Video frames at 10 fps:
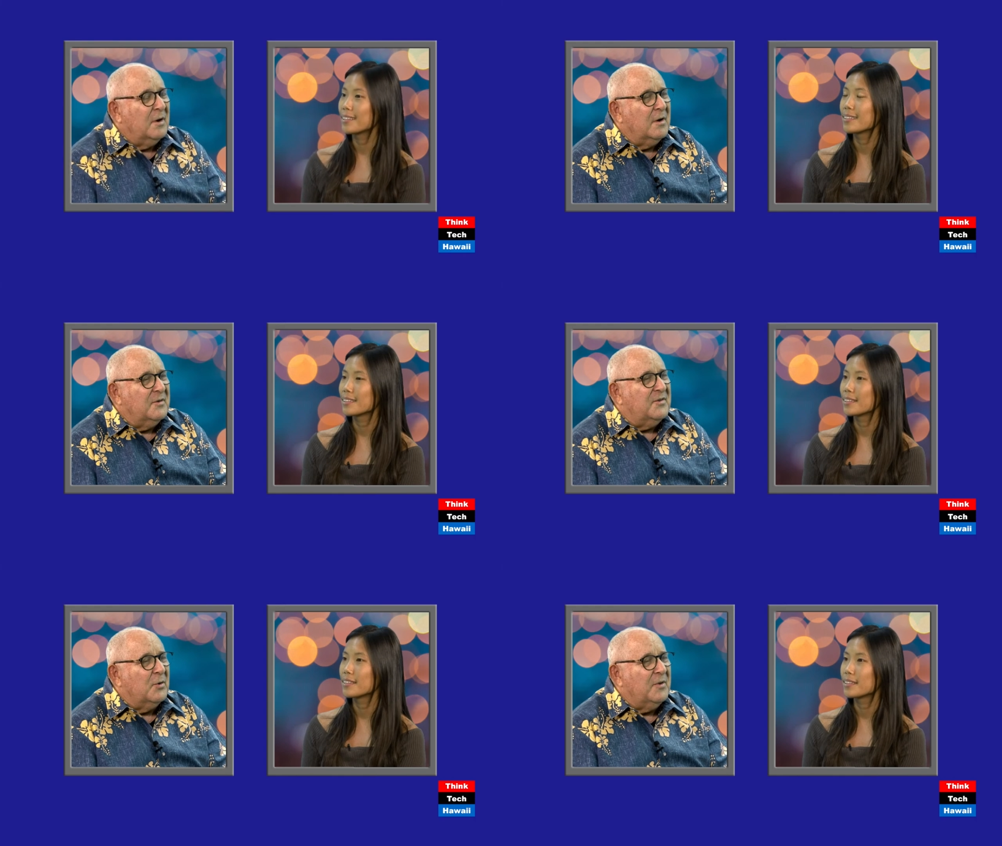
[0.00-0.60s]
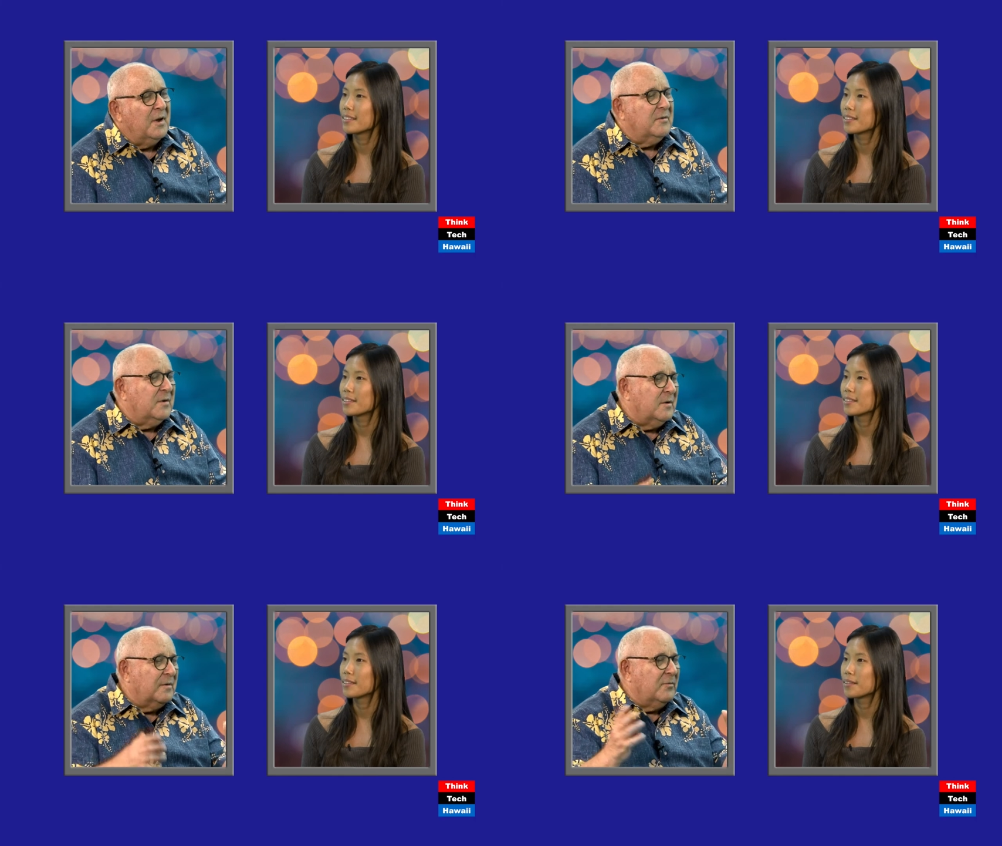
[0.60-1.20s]
Speaker 1: Uh, so that
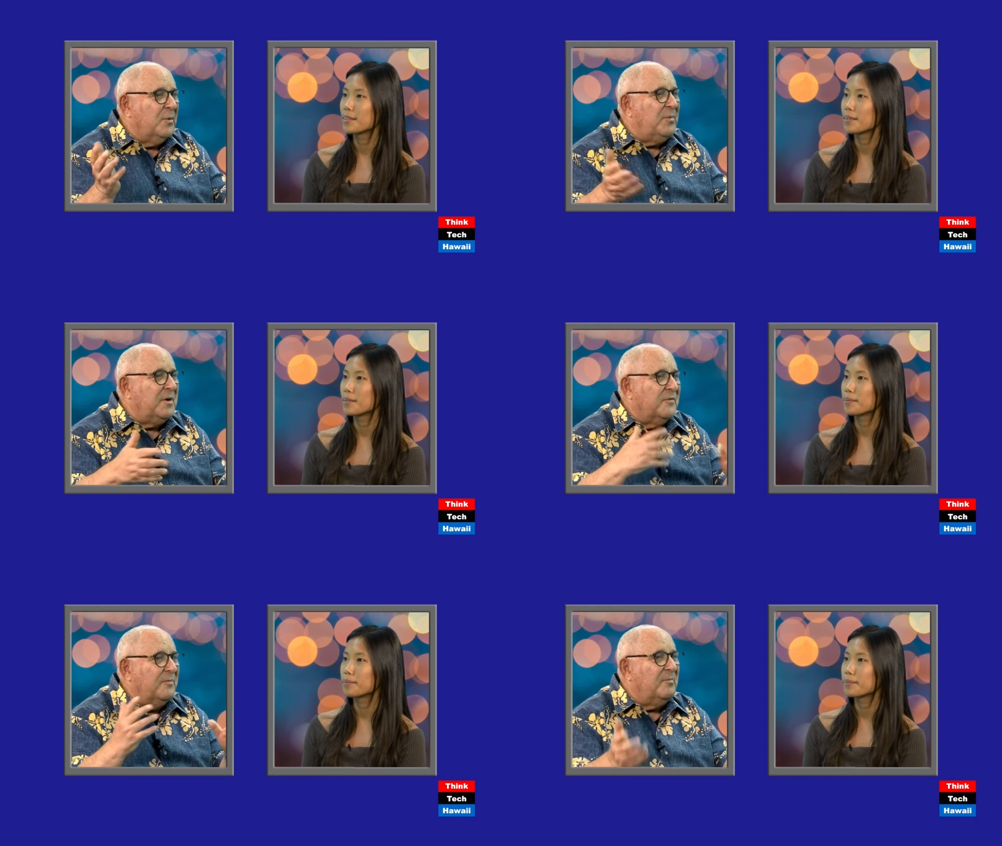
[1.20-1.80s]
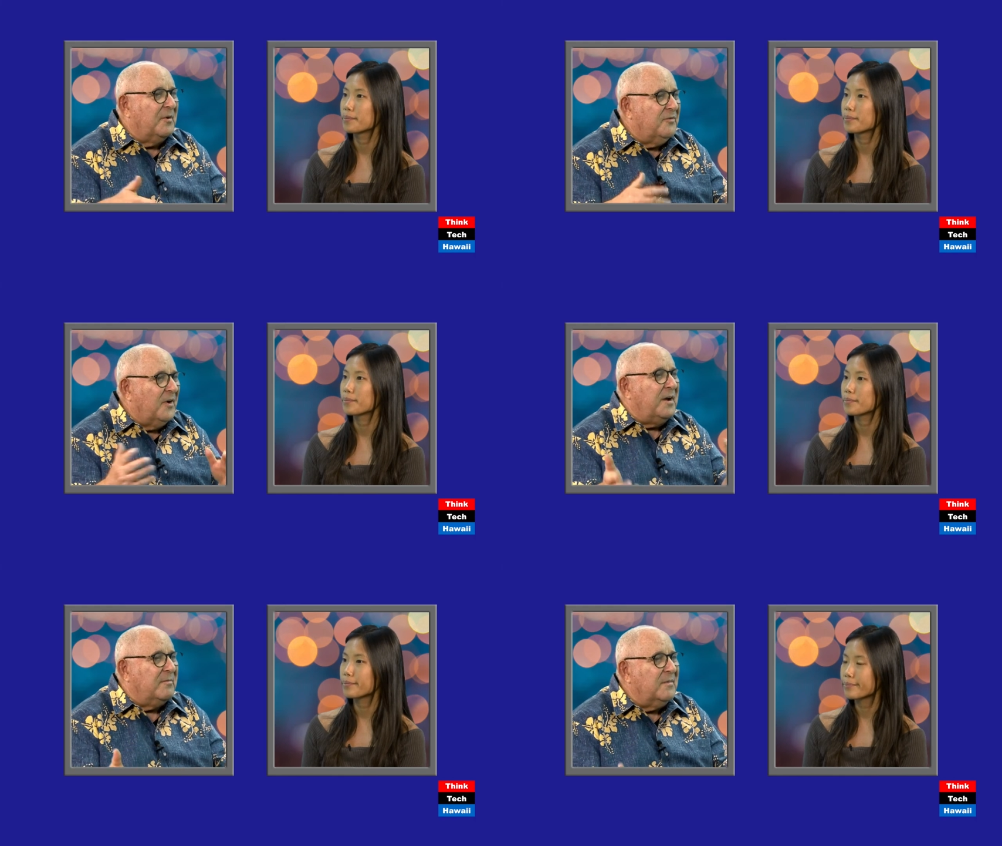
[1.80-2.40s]
uh, there would be a, a,
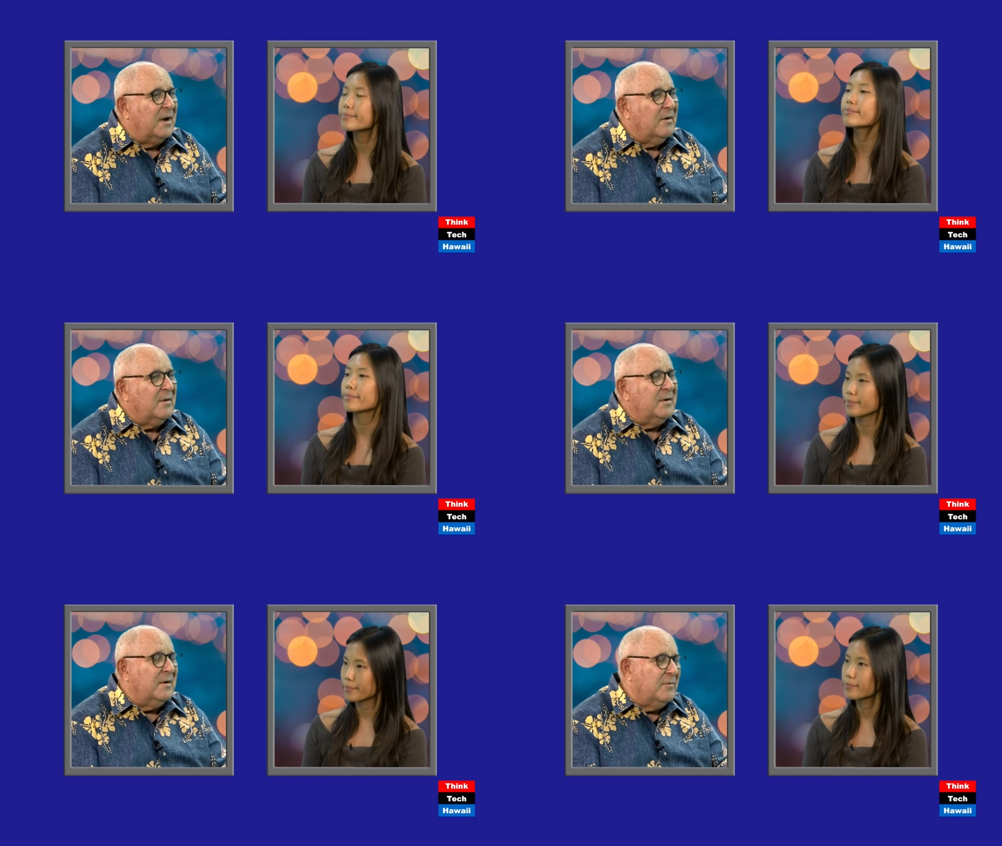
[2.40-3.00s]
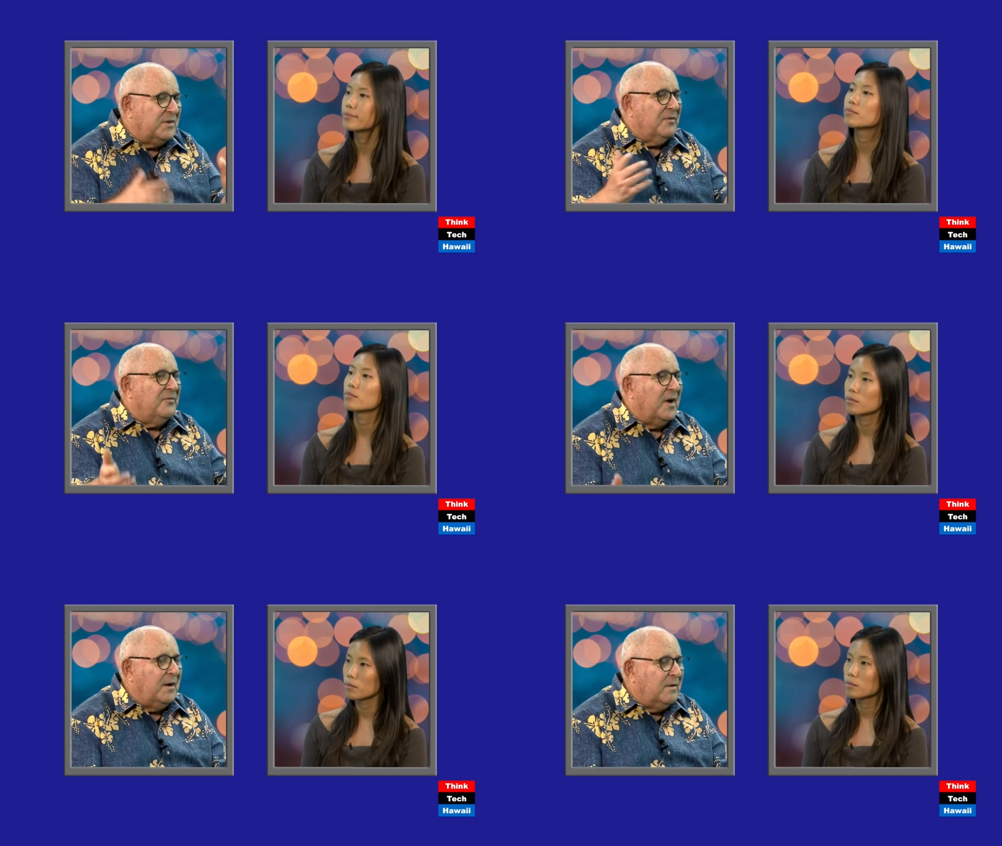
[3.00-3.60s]
fight now. And there is a
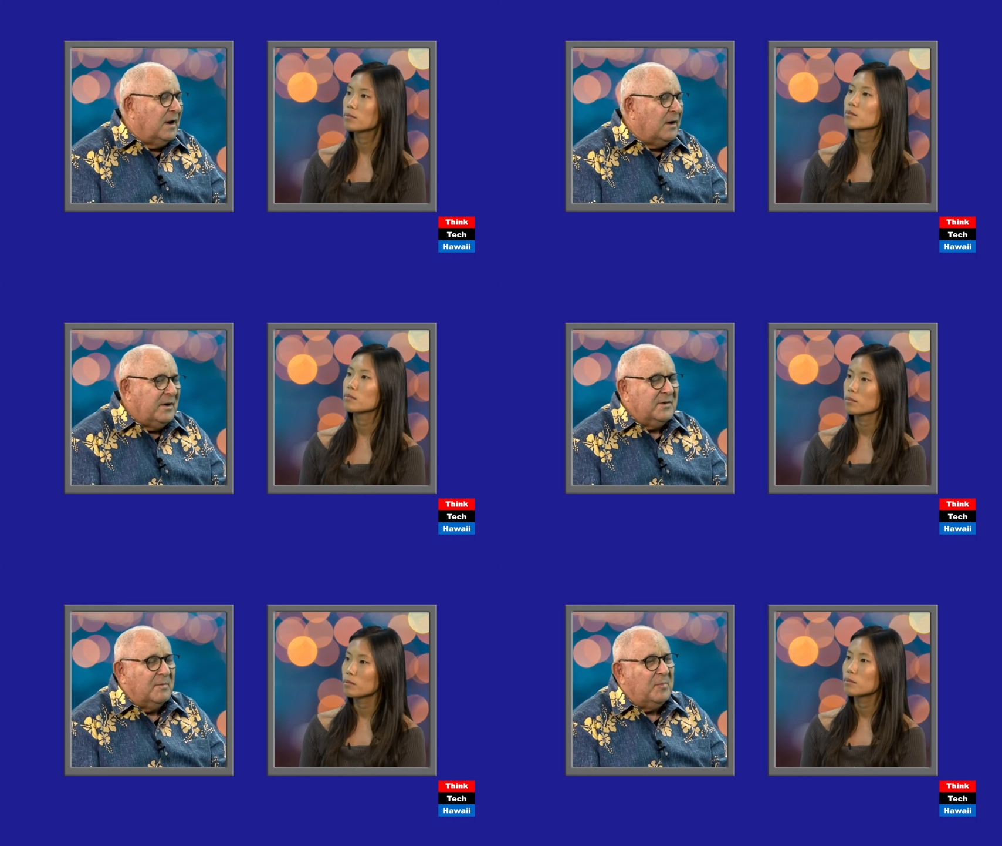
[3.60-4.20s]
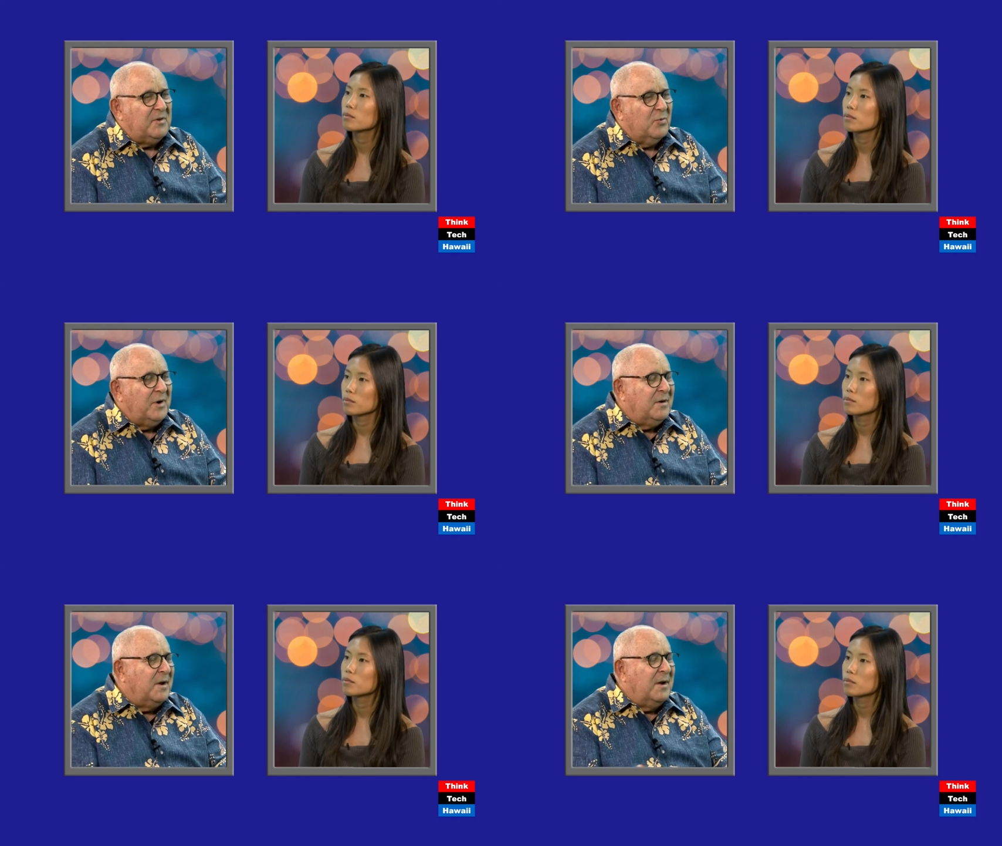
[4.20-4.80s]
fight. Not only is it
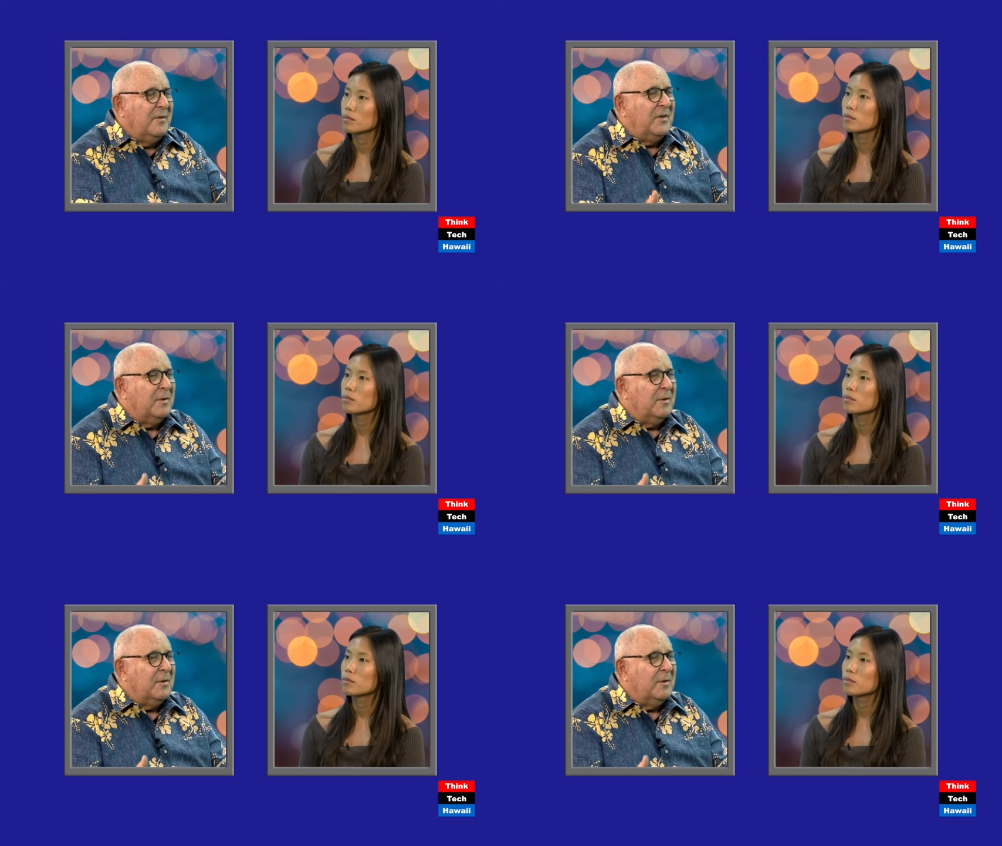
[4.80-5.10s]
between the